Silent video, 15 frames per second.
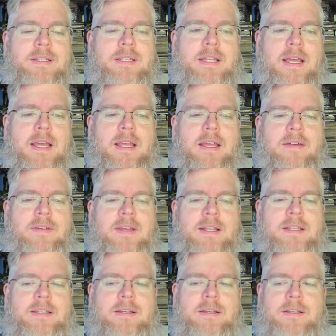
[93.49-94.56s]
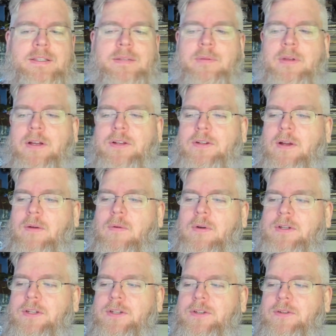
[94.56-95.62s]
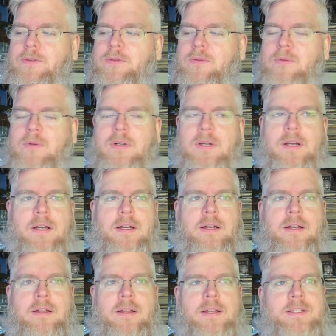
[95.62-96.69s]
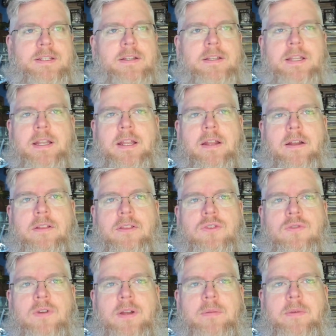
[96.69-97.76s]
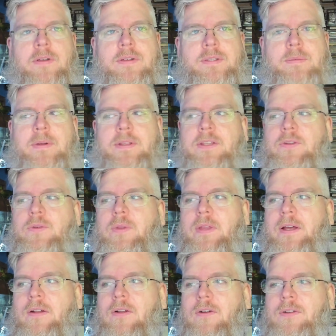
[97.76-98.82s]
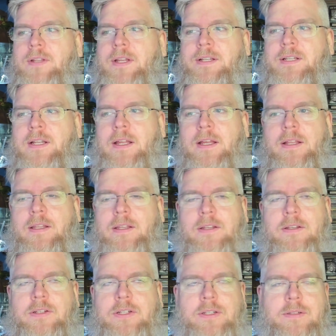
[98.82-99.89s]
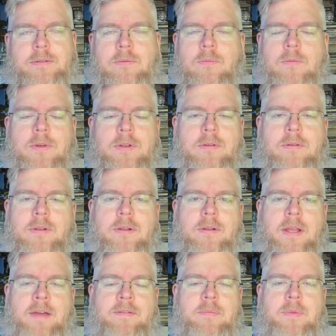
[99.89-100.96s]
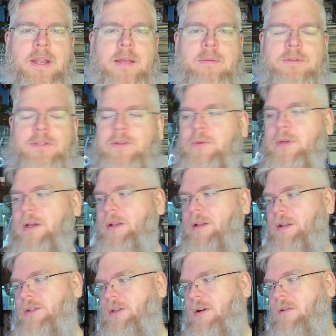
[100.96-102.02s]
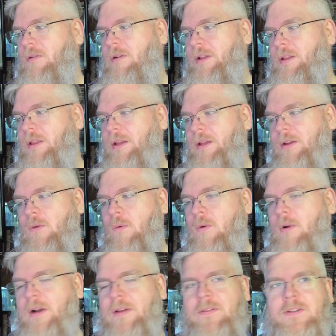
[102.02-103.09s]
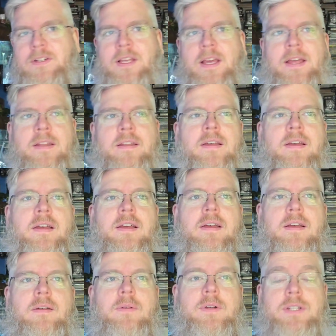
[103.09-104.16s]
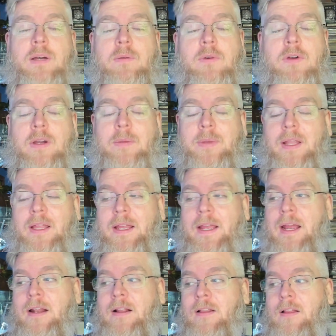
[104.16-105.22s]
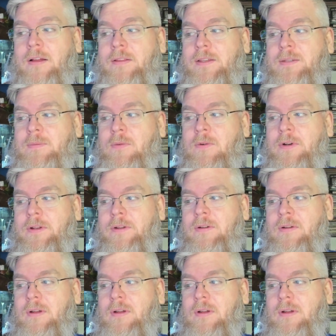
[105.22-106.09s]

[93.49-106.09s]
Today I've got some contract work to do. I still need to get on the treadmill. I was about to do that all day today and then just haven't been able to yet. And it's already like 10:15, which I woke up at like 8 o'clock this morning.